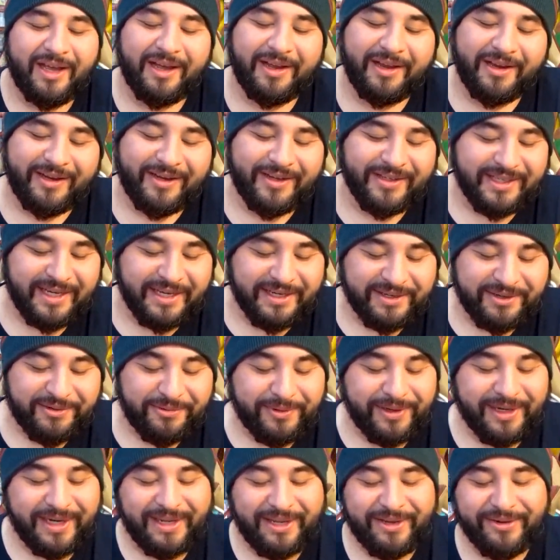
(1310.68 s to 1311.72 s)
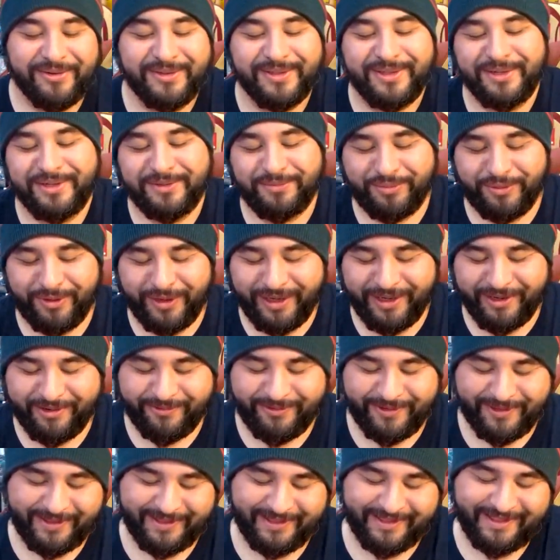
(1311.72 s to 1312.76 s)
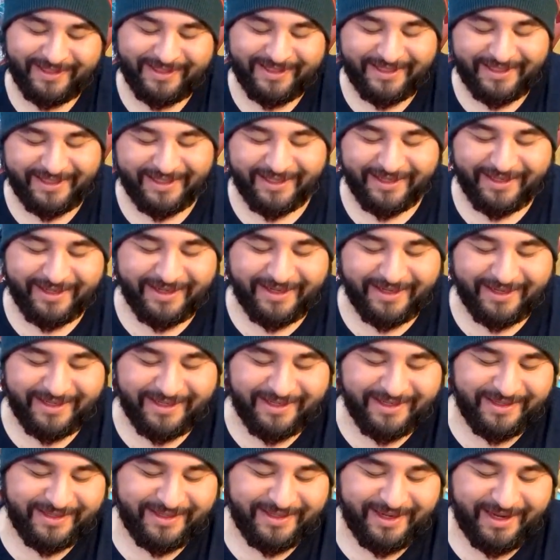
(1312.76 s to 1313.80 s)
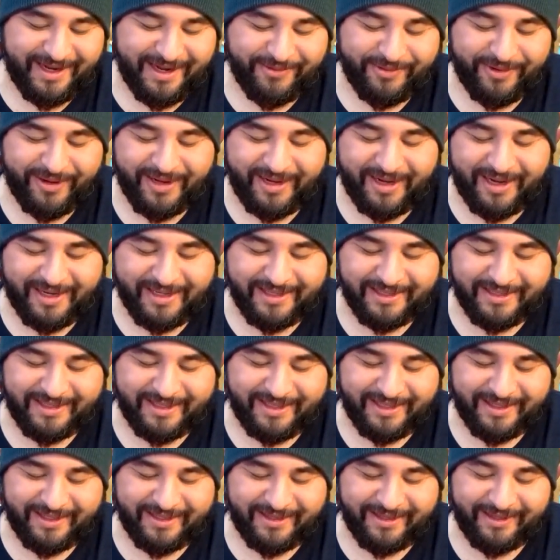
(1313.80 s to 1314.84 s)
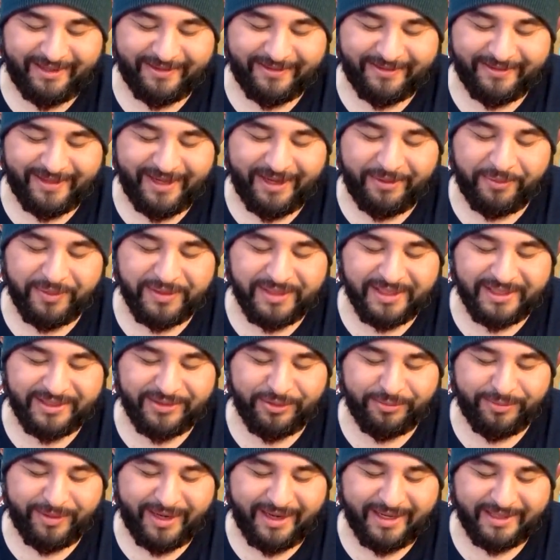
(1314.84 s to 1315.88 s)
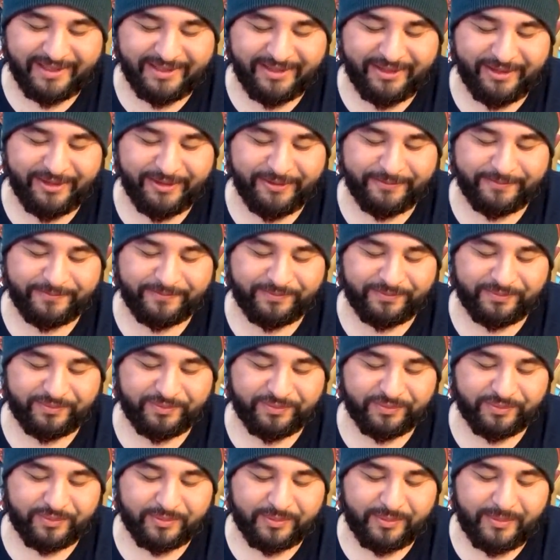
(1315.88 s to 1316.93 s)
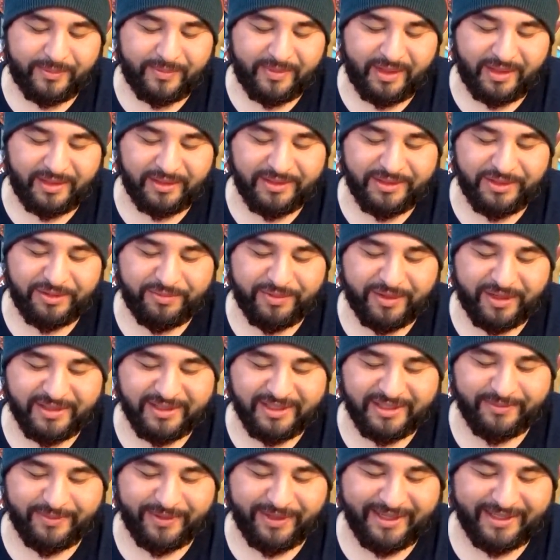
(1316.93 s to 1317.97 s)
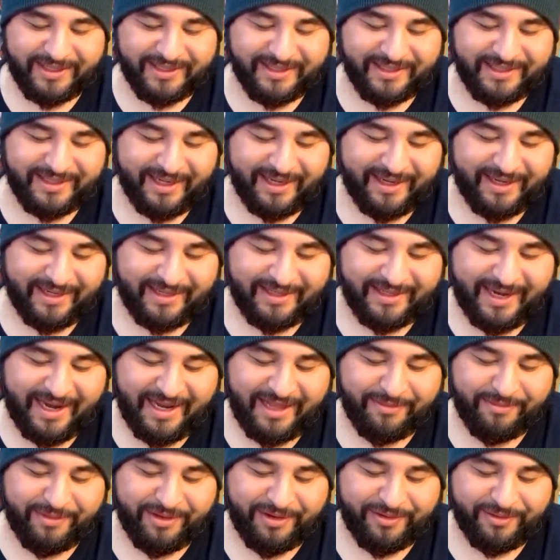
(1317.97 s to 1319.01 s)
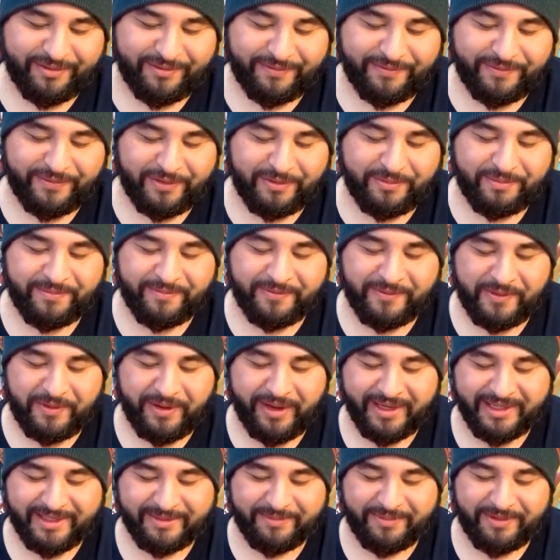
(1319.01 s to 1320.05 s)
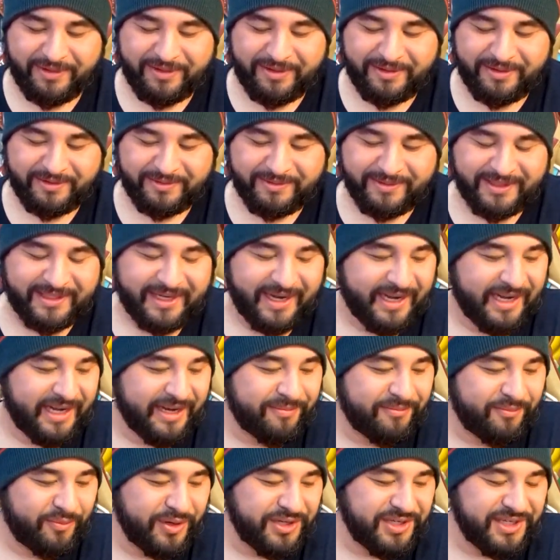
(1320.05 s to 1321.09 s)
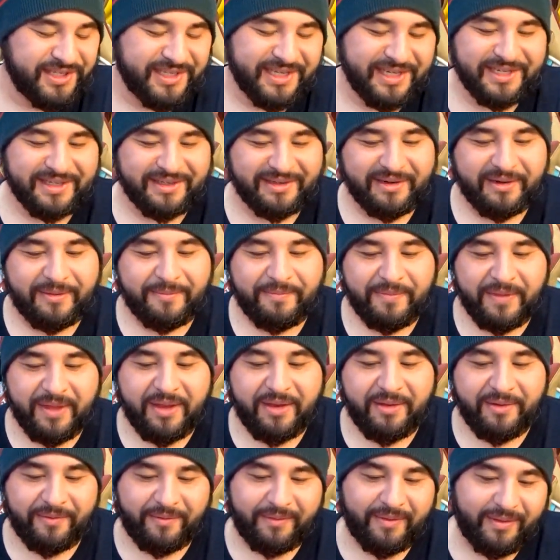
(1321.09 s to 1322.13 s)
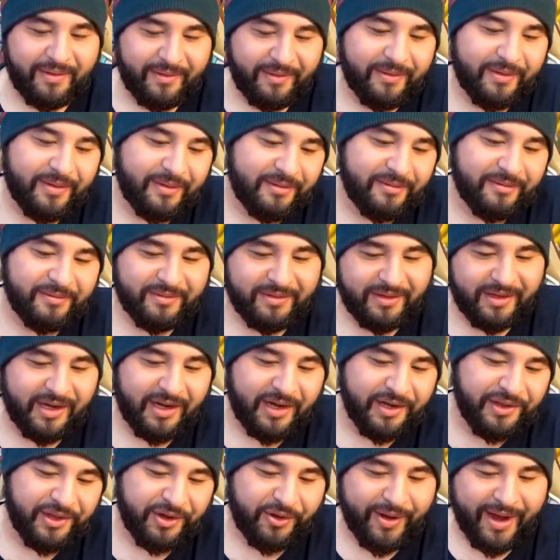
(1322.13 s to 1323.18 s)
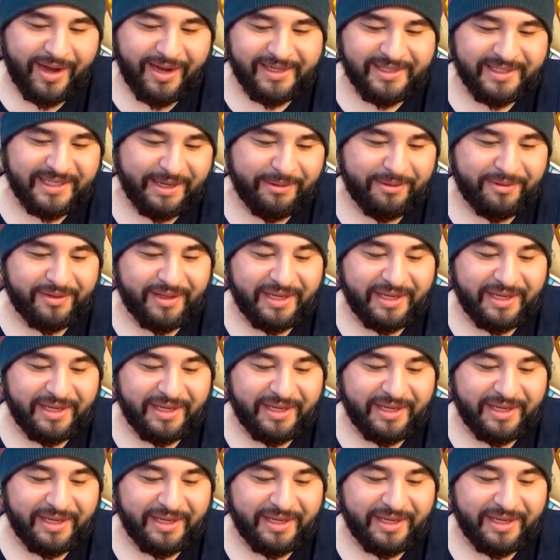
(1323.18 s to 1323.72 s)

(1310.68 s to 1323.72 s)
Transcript: Because I don't want to use those prettier ones. So yeah, we got Artisan. It wasn't too bad. So 2 boxes, we can just say like down the middle, four hits per stadium, which isn't, on the grander scheme of